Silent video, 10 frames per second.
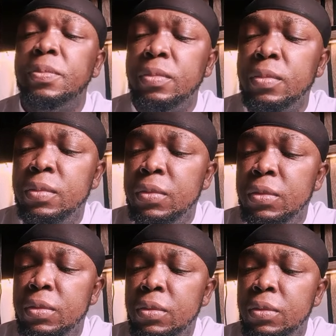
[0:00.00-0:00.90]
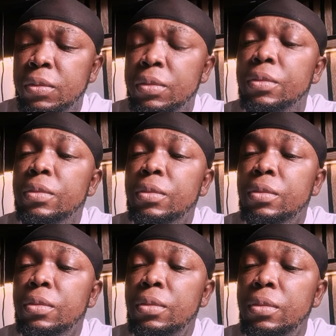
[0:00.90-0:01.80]

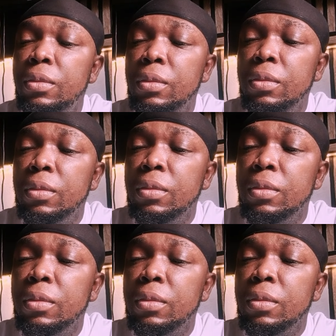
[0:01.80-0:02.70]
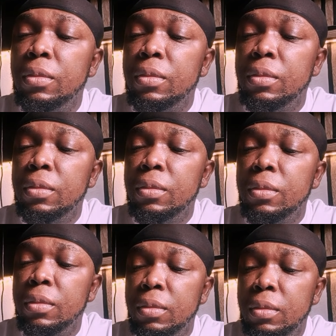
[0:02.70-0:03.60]
(silence)